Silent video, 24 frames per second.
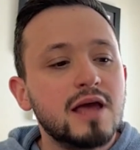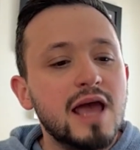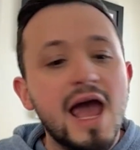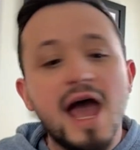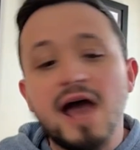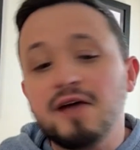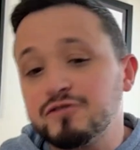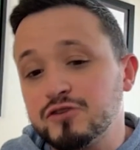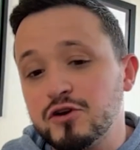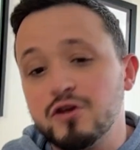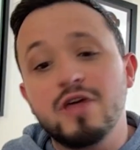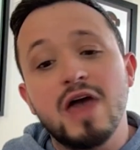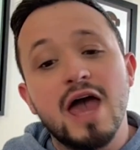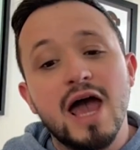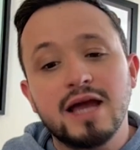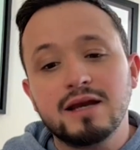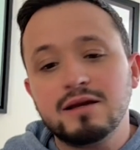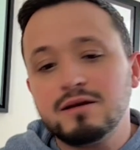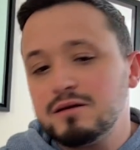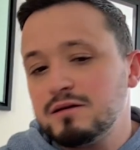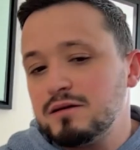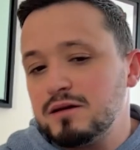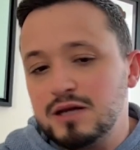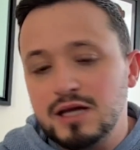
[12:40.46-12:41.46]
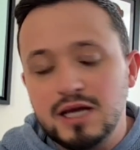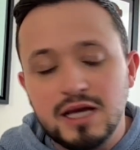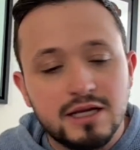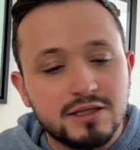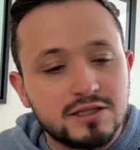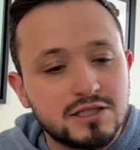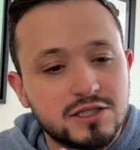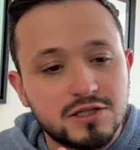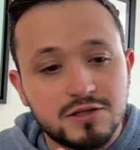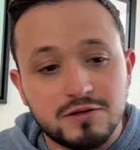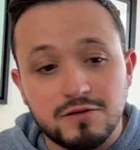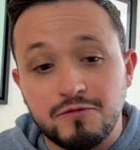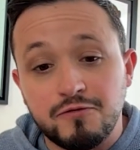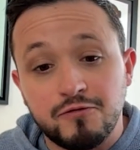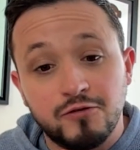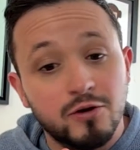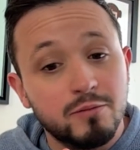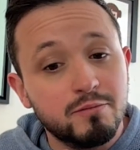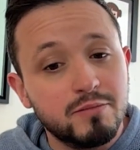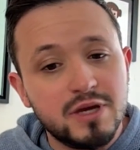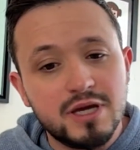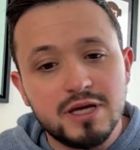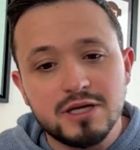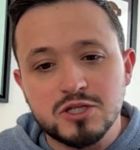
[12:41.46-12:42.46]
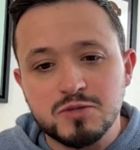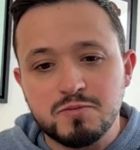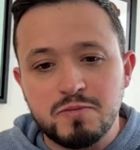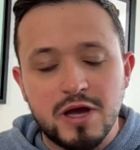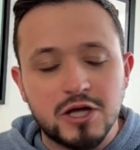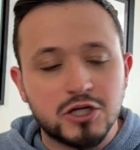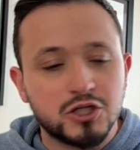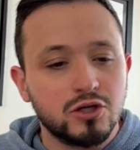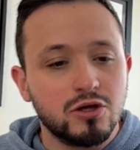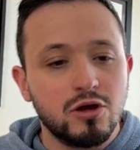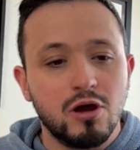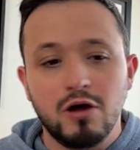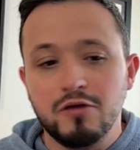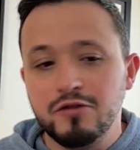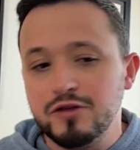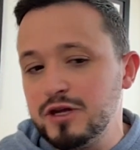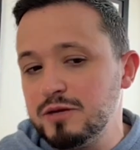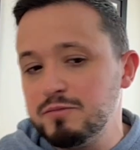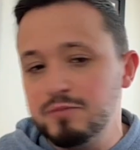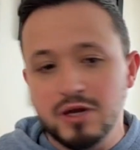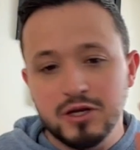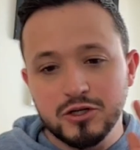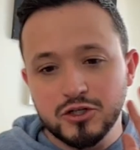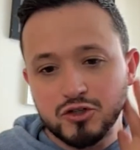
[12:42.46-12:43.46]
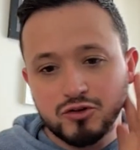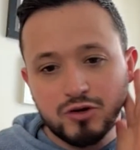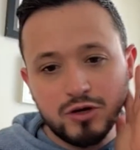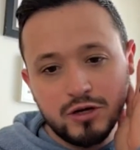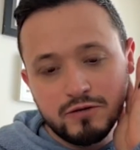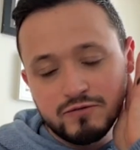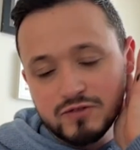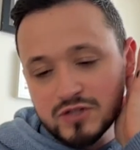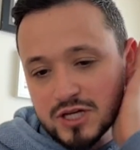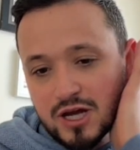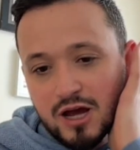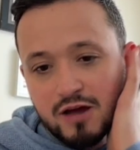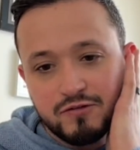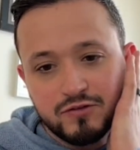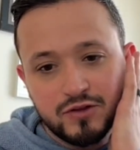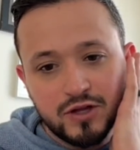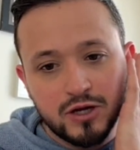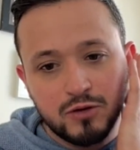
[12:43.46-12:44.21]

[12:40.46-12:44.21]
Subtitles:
After that, it's for me, especially all the administrative stuff.